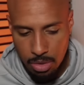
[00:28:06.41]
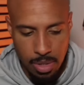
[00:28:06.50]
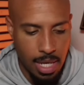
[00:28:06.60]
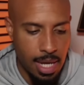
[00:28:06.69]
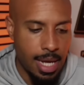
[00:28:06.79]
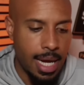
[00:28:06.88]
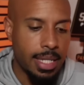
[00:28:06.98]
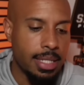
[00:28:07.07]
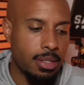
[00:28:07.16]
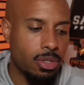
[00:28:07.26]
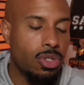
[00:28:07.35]
So I
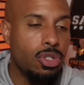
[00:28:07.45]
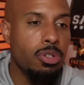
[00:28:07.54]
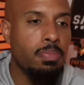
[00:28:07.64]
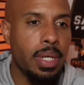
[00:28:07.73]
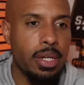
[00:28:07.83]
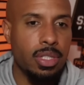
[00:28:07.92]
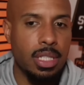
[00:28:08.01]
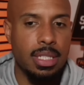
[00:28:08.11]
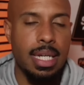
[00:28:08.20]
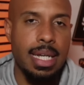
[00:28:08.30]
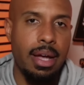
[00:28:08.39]
think that the two players that
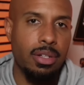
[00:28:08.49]
stand